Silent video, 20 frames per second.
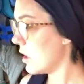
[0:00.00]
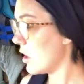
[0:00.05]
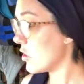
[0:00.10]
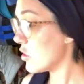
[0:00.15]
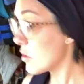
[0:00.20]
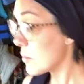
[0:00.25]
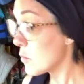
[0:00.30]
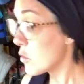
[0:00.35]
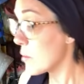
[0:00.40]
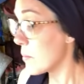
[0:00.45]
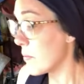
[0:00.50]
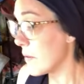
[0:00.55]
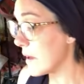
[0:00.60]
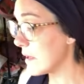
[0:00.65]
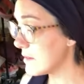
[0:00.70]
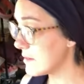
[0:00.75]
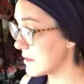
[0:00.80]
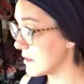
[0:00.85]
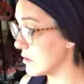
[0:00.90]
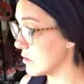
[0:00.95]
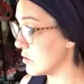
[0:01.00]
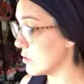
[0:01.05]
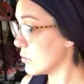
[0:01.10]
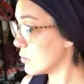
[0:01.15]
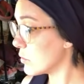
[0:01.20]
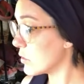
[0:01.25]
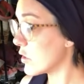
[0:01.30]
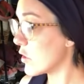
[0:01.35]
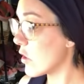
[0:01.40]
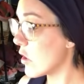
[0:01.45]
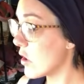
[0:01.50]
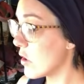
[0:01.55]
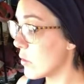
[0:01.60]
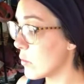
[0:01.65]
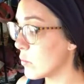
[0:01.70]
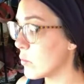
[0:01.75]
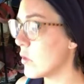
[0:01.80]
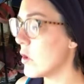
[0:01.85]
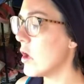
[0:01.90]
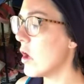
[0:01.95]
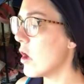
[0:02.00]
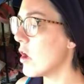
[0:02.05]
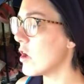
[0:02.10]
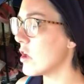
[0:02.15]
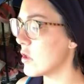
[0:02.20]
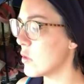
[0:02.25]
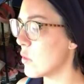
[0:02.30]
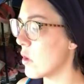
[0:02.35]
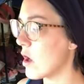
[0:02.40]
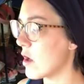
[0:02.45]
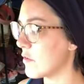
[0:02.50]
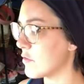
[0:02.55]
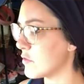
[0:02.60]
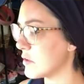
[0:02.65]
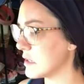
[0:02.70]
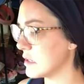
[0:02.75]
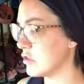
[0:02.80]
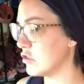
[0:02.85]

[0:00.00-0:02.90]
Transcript: You're more present. What are you offering a